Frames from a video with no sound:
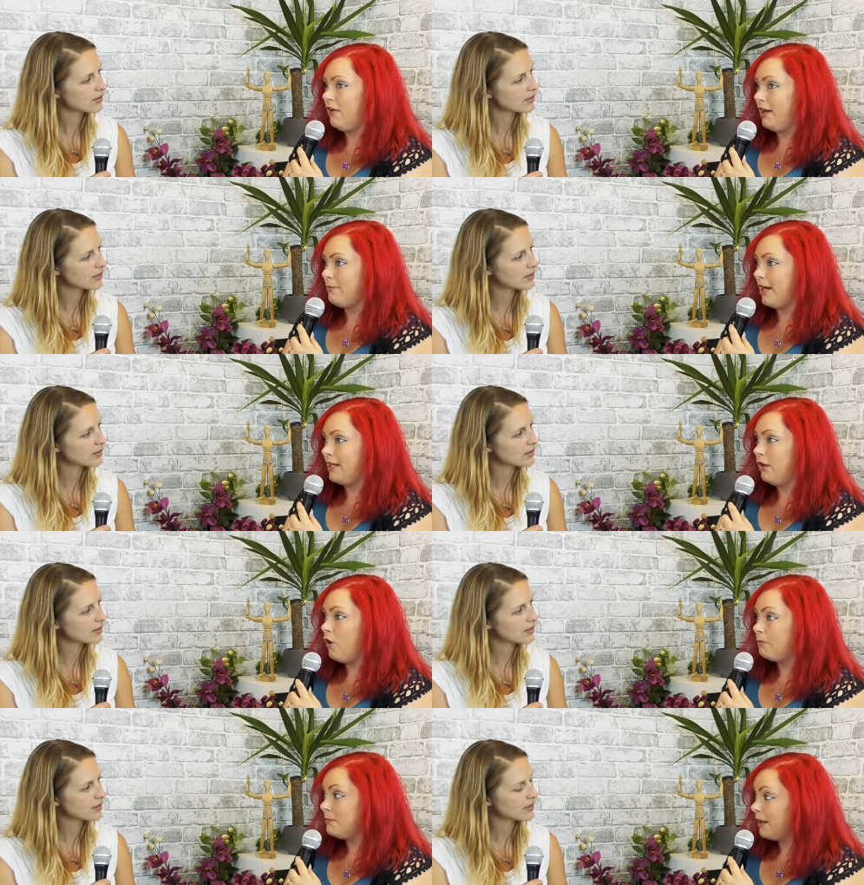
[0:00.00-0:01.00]
Speaker 1: i am a
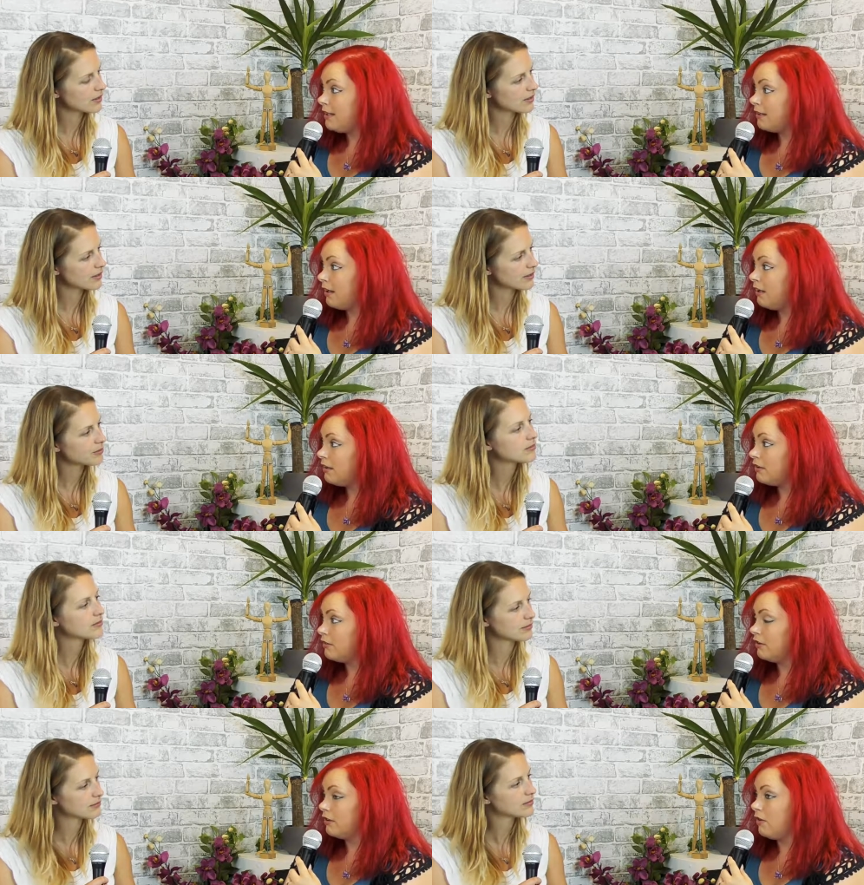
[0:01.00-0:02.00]
hobby baker mm-hmm.
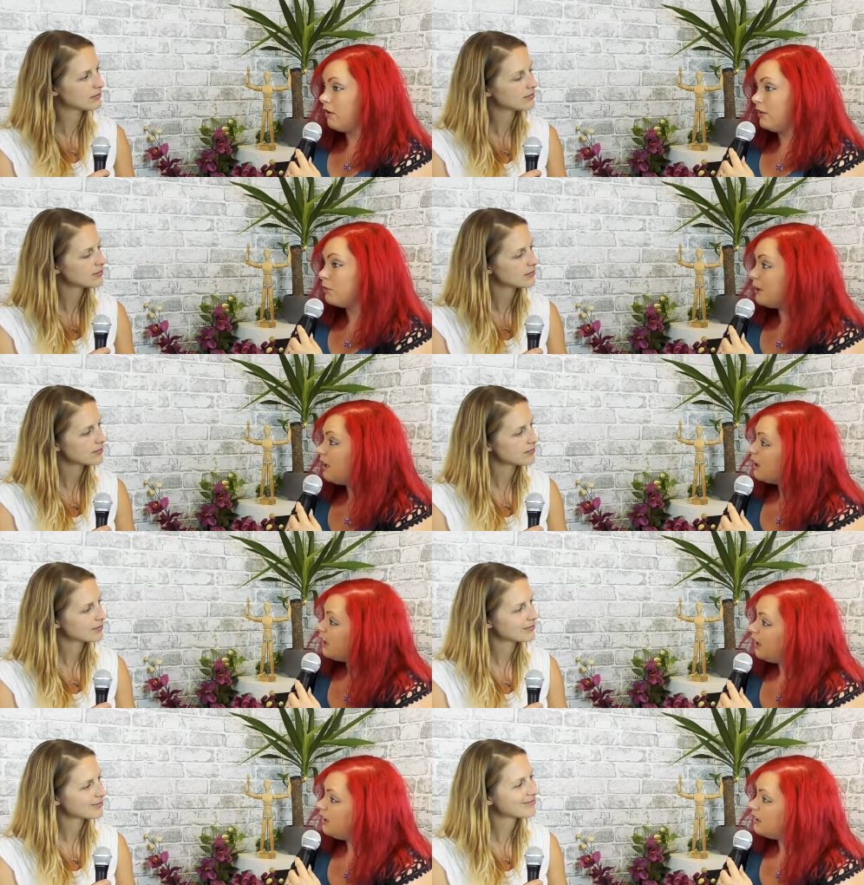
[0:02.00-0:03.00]
that got a little bit
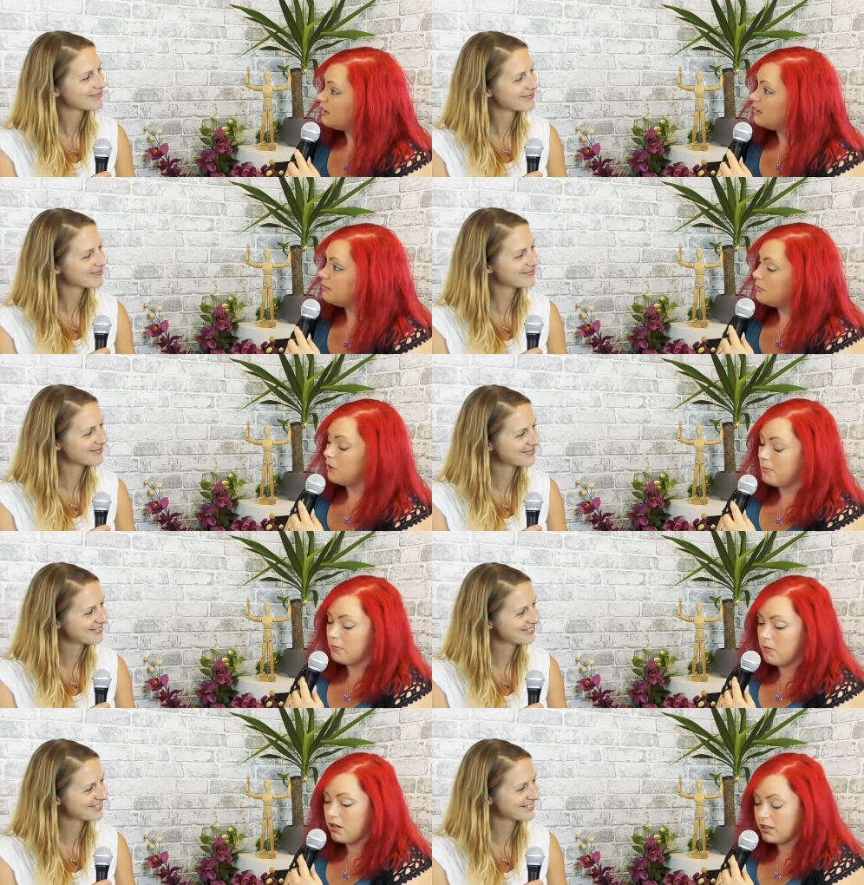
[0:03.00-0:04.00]
lucky and put a
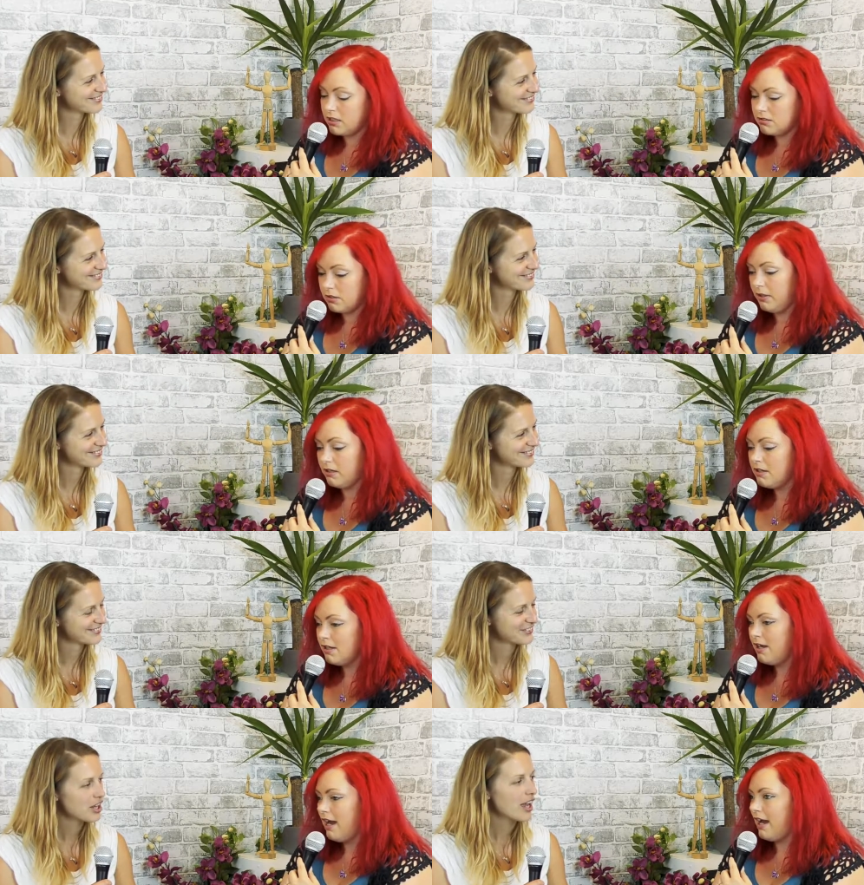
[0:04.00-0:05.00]
bit of work into it
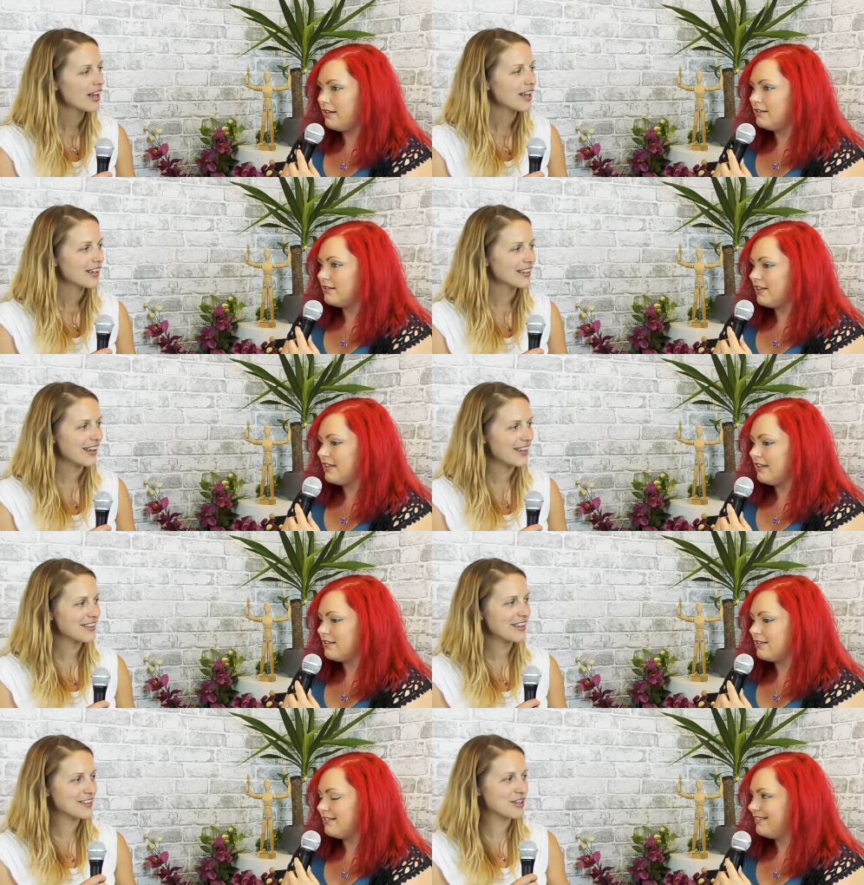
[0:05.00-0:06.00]
and i think i
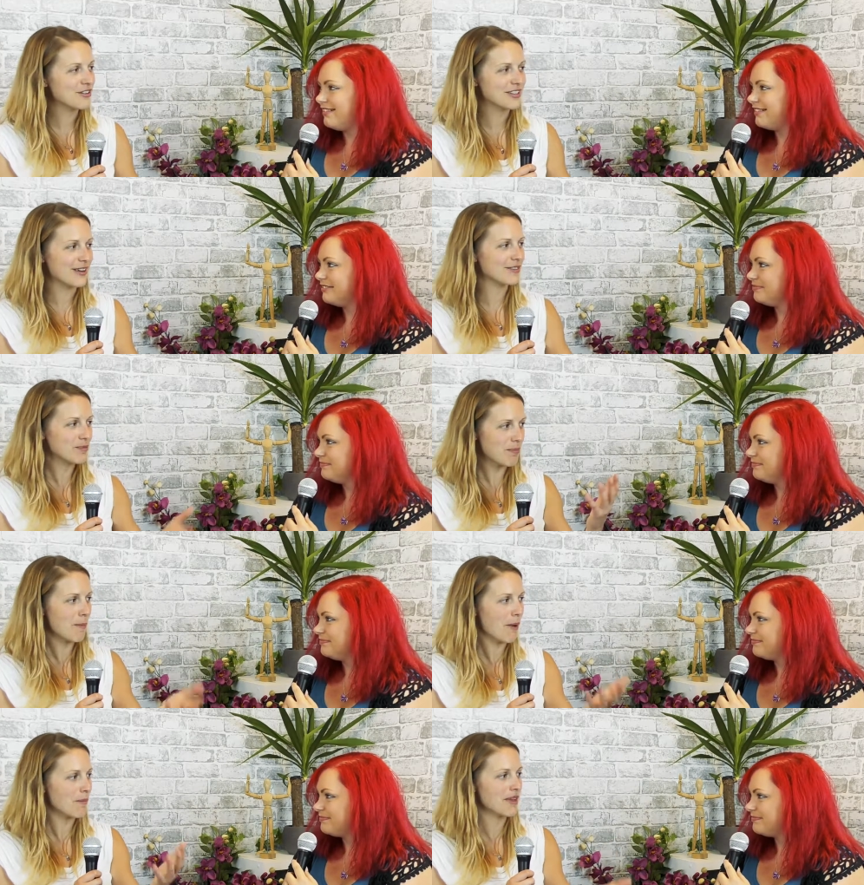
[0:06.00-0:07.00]
think that that
Speaker 2: you should definitely
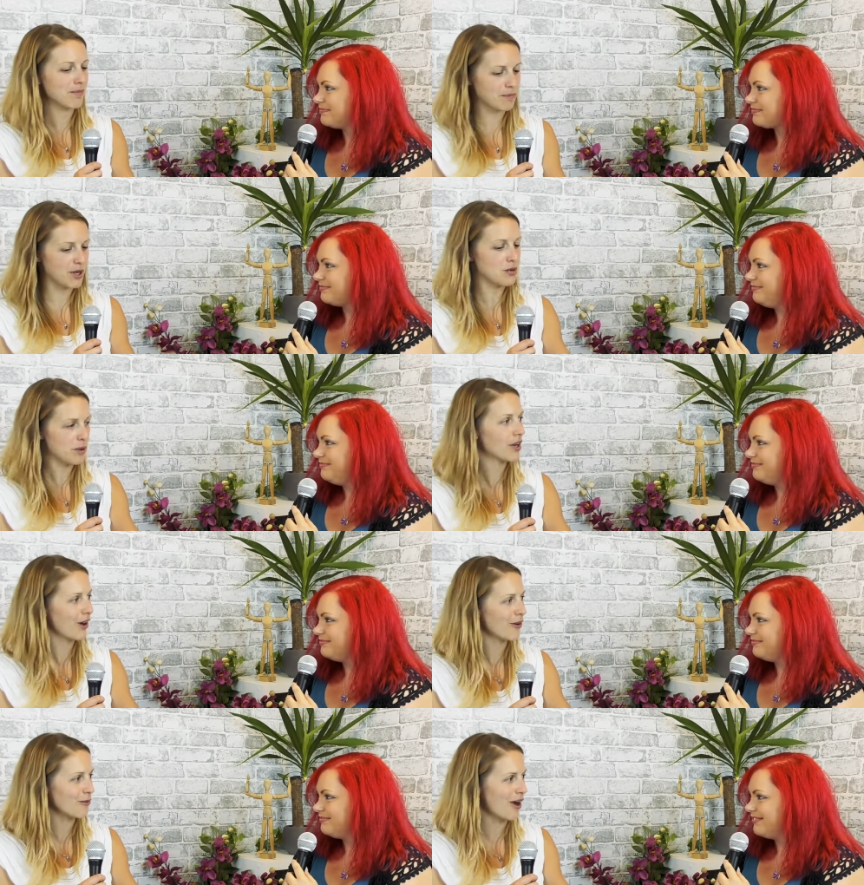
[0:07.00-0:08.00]
pump up the but you put a
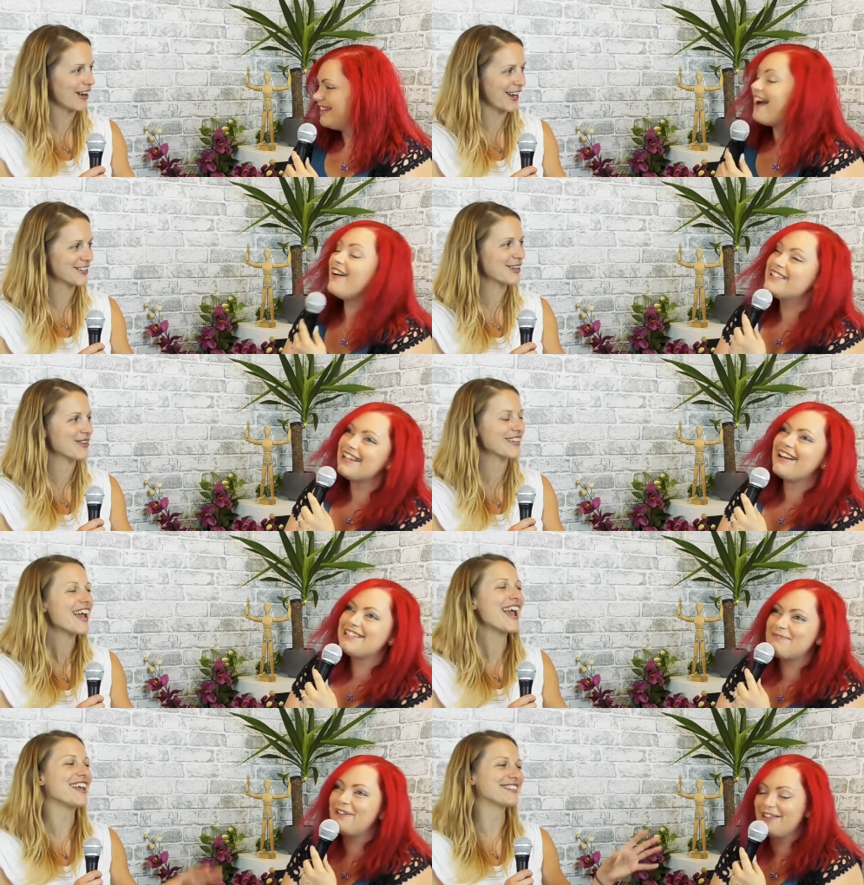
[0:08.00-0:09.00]
lot of work yeah in. i so did i
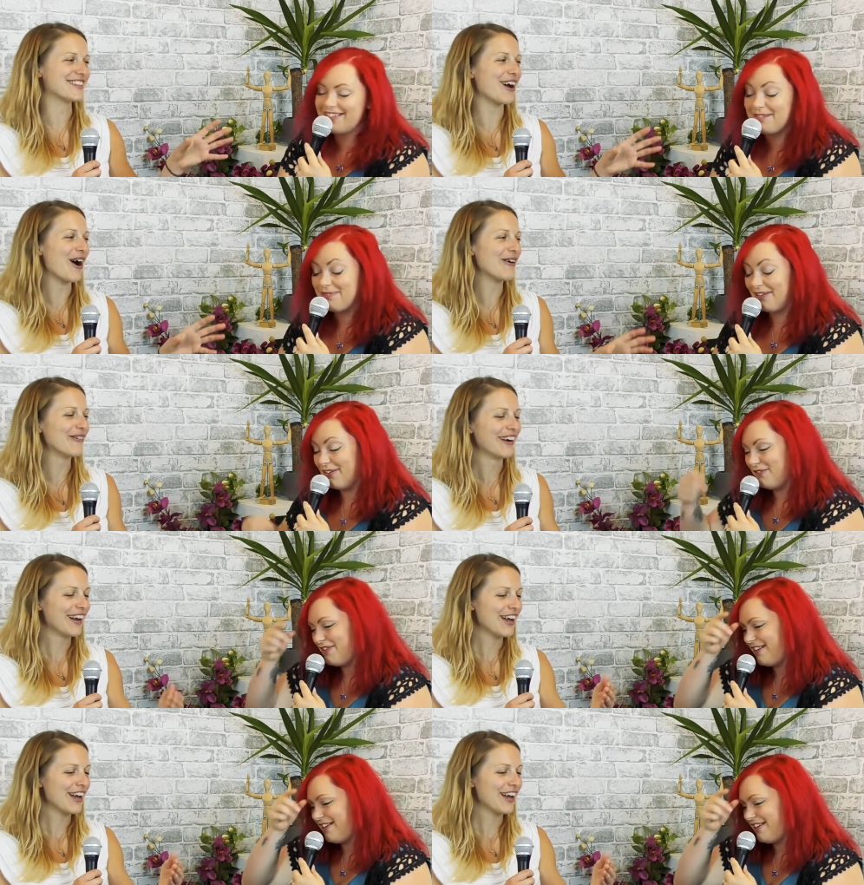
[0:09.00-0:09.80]
did put i did put a lot of